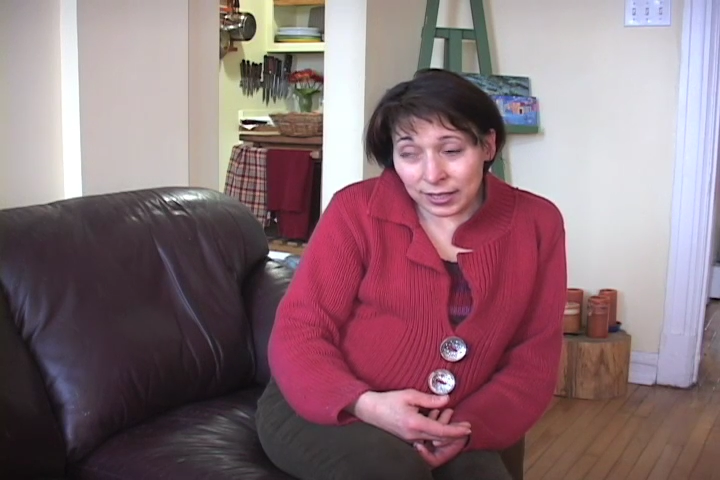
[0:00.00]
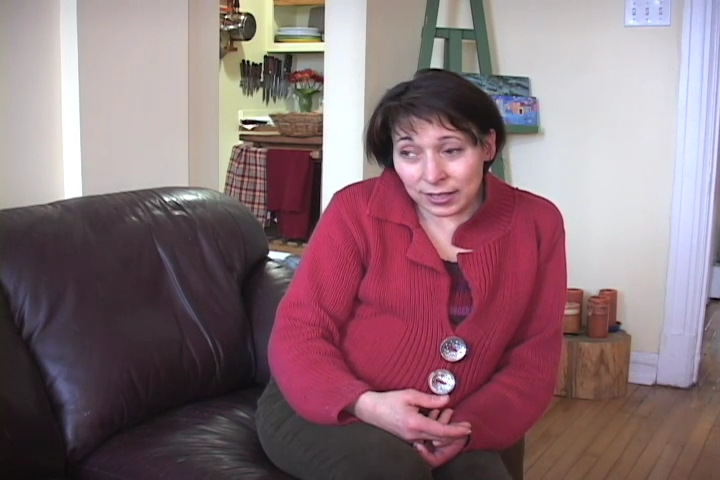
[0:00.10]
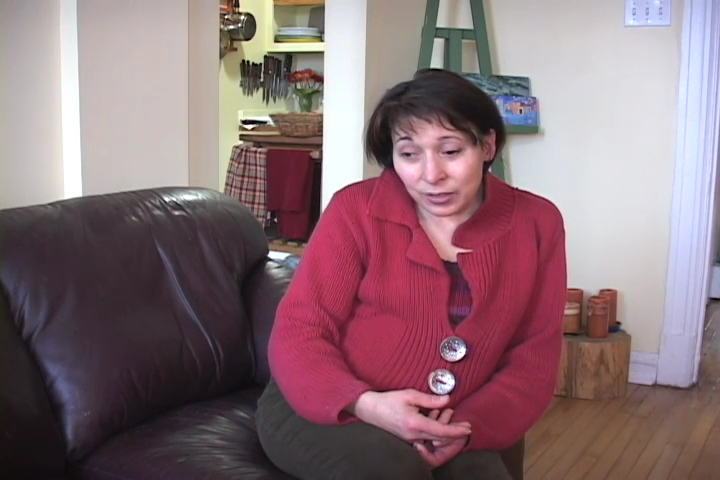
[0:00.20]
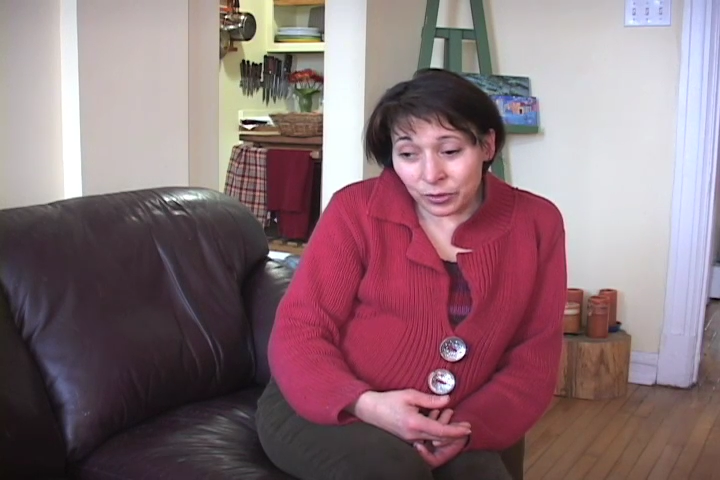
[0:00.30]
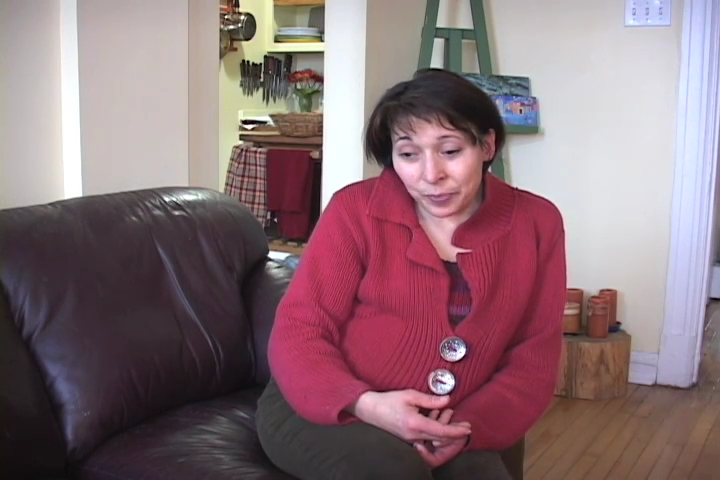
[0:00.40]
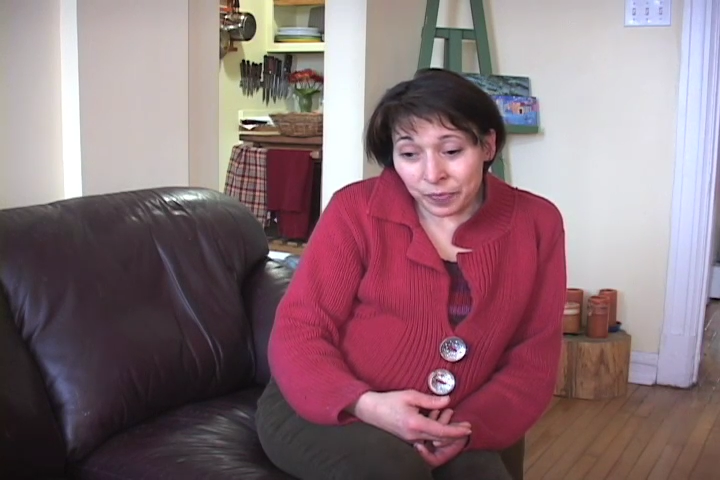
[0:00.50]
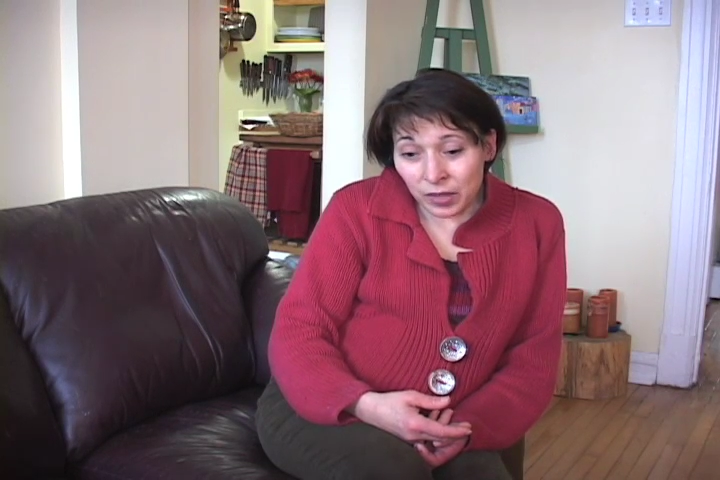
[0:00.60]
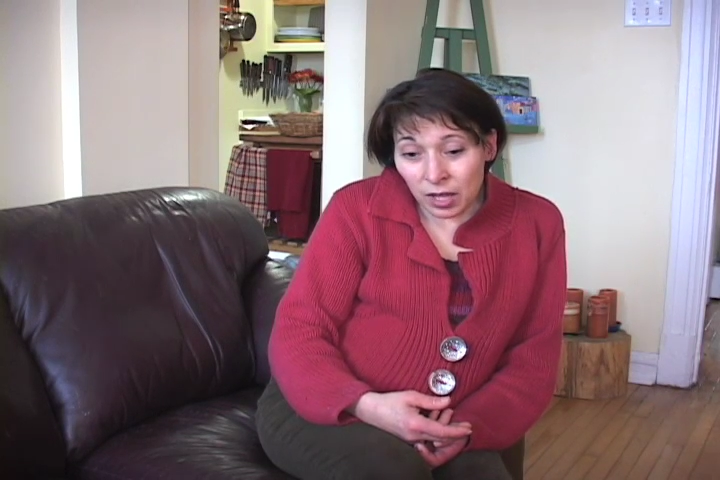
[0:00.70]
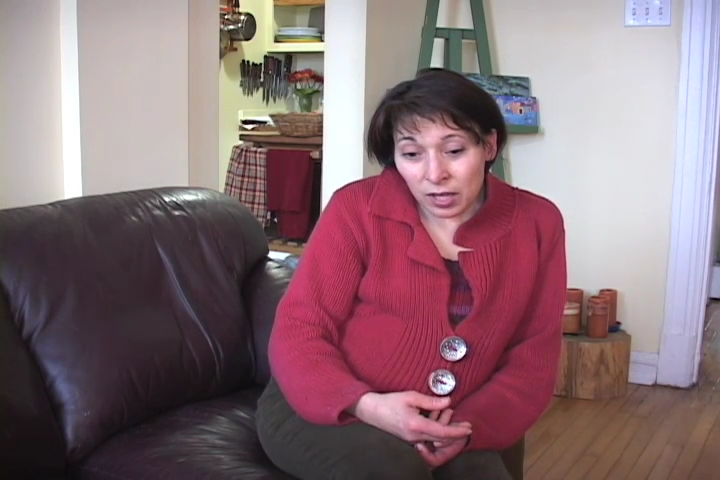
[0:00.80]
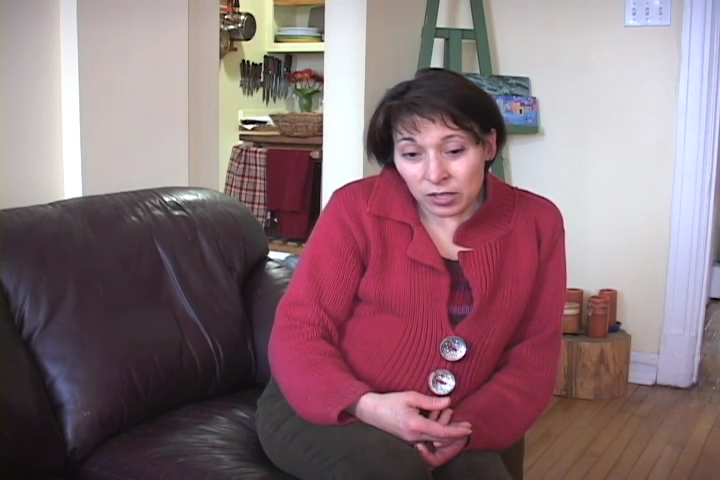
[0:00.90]

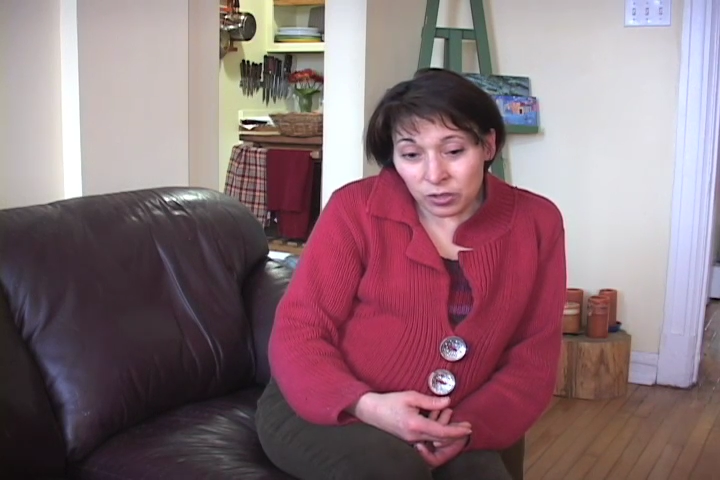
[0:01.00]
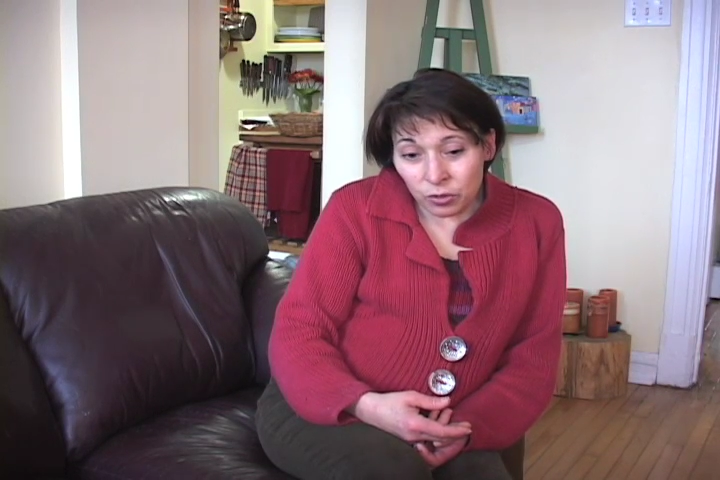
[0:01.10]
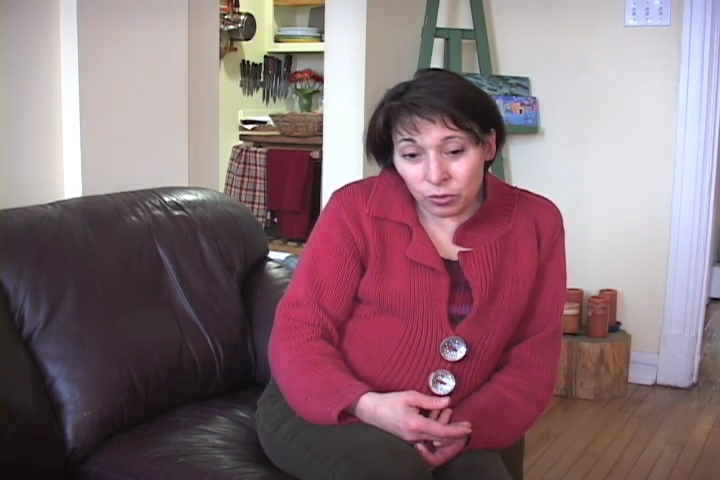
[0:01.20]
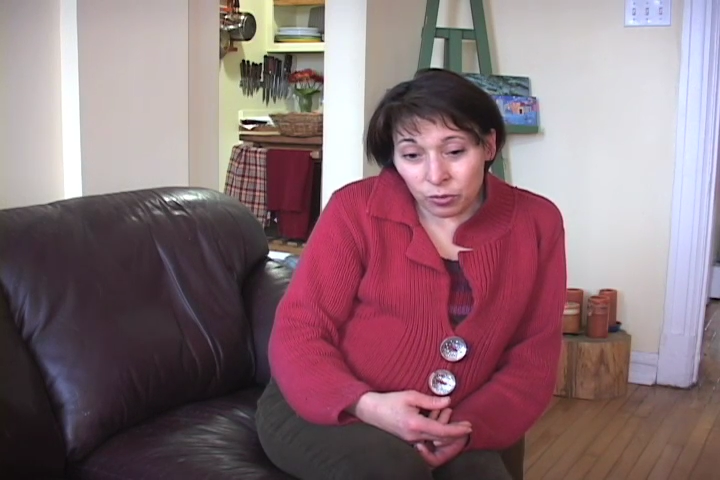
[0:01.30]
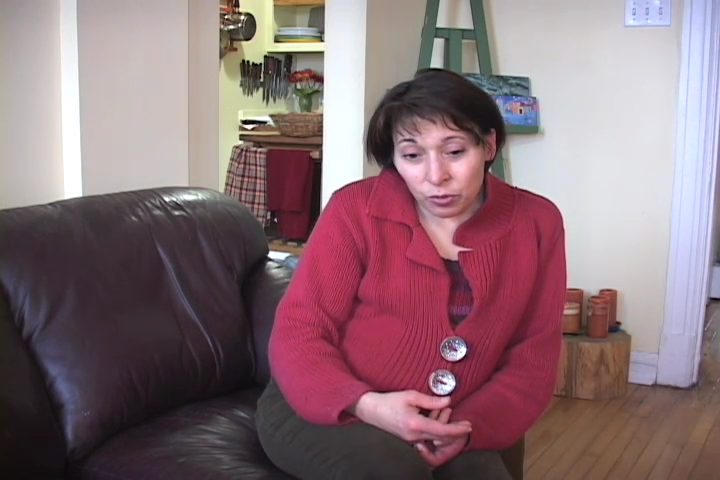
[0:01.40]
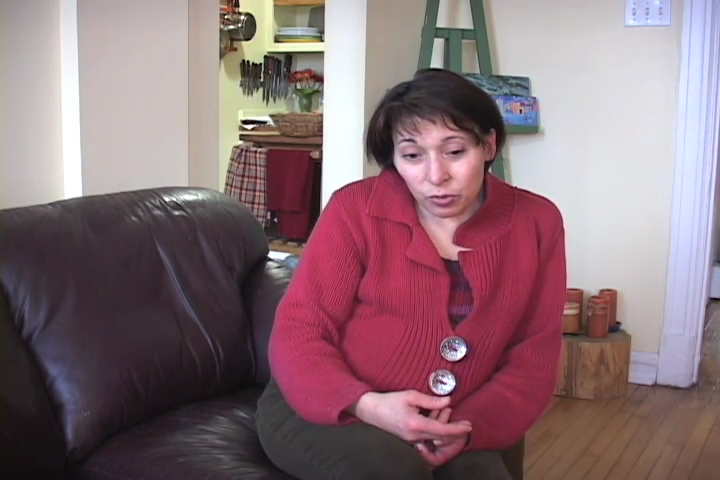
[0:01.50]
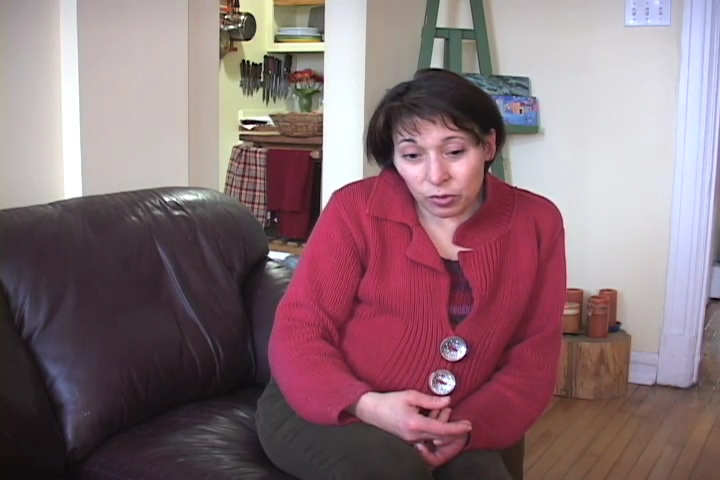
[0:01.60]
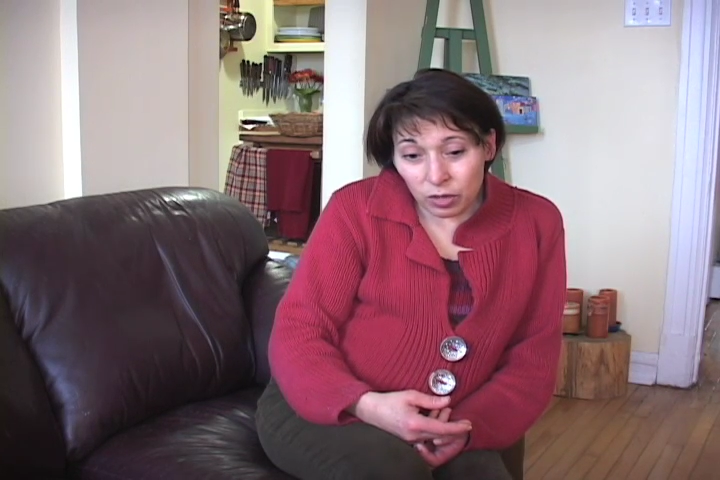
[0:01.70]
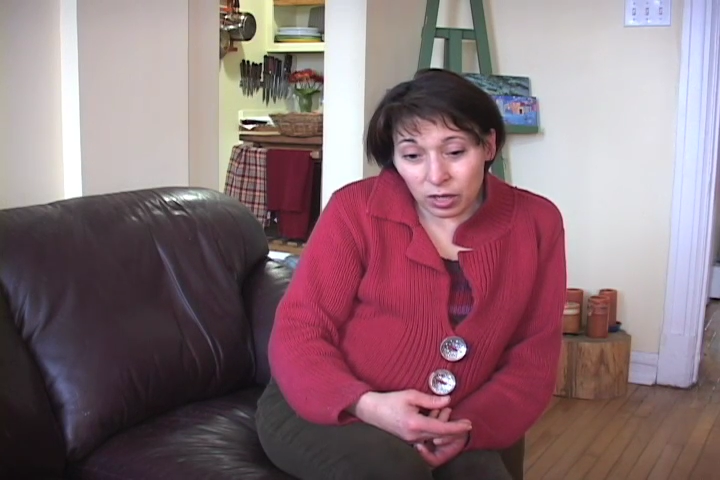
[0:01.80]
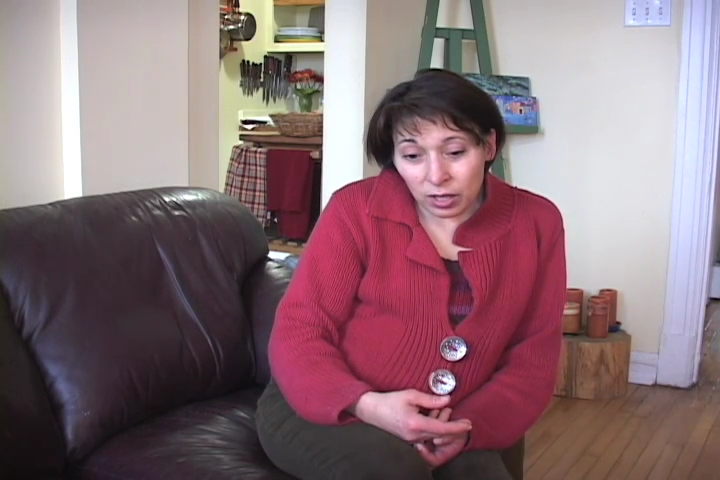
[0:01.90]
So
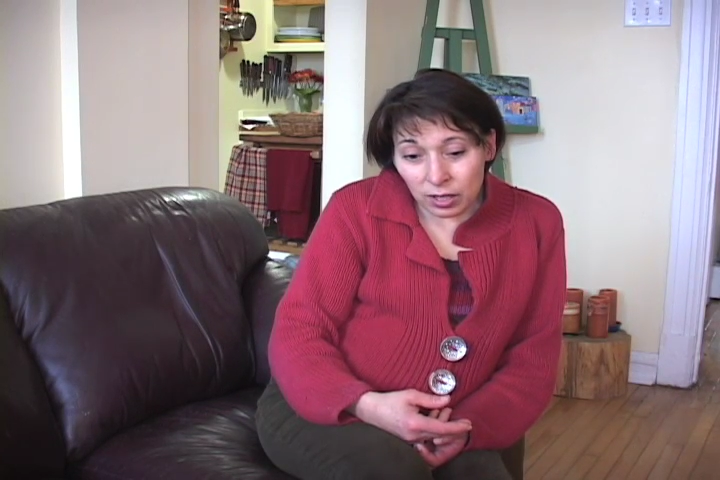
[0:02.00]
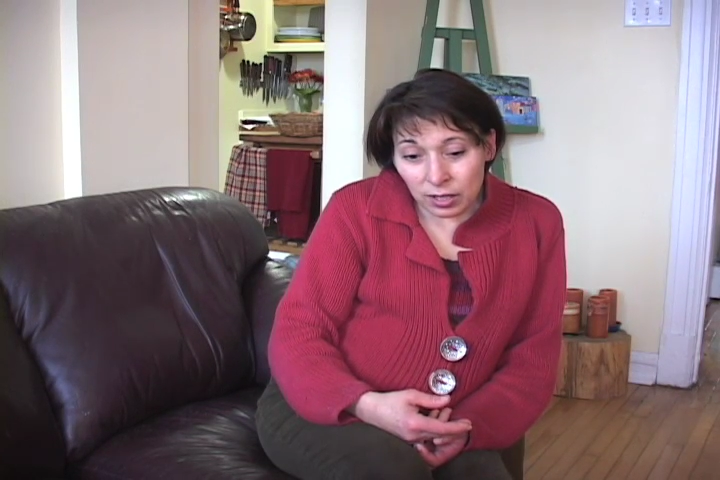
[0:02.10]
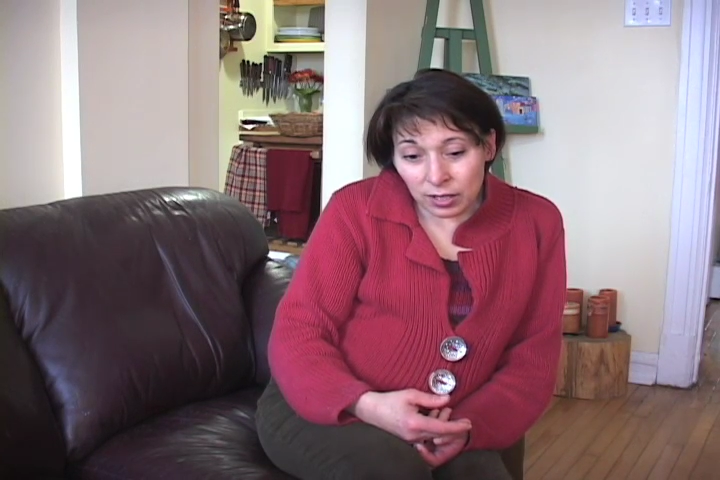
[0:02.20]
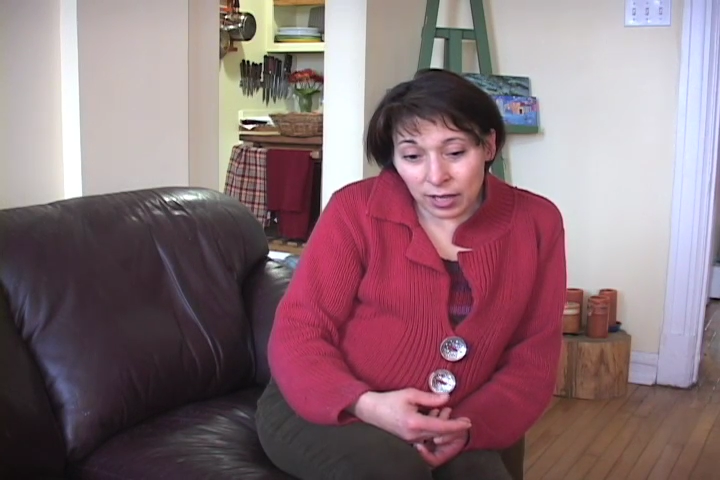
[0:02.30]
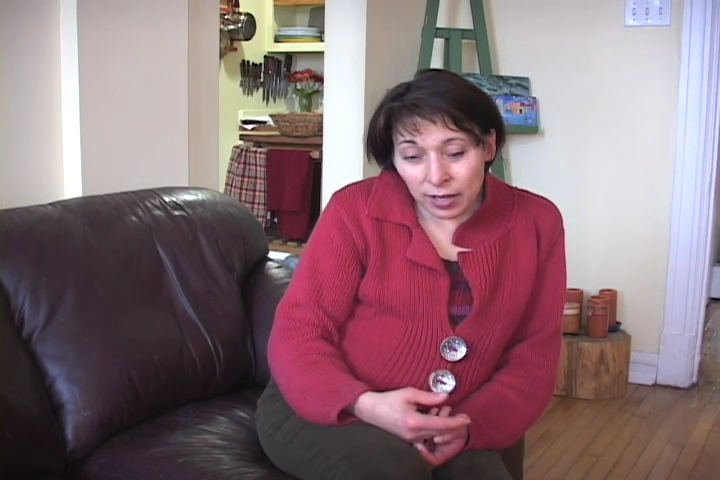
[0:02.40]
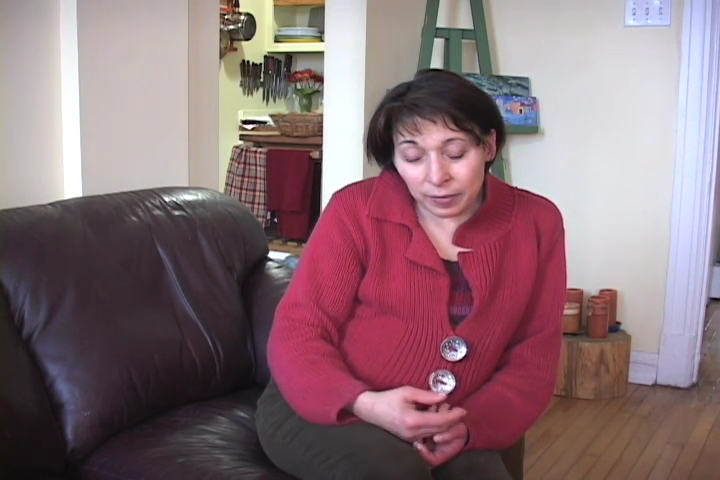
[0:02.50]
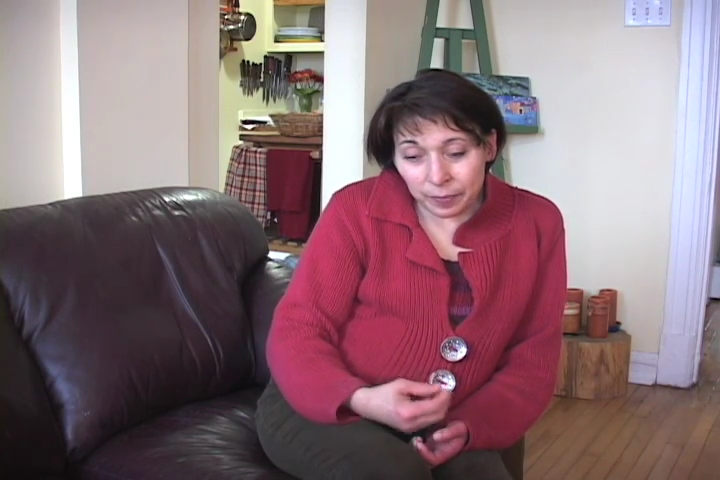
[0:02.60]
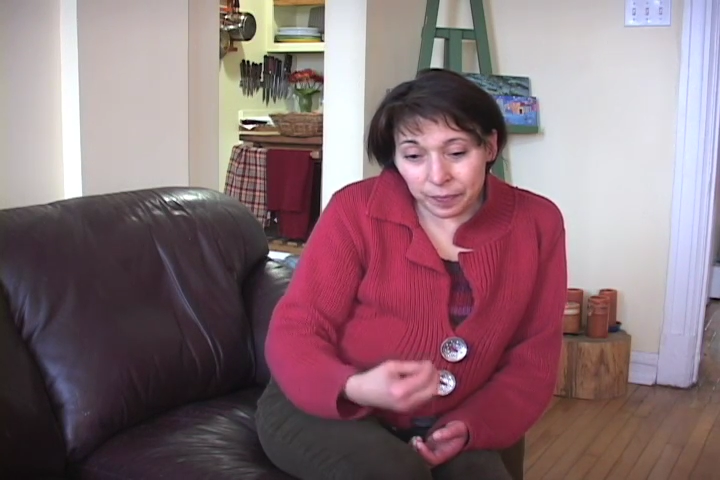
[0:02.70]
I think that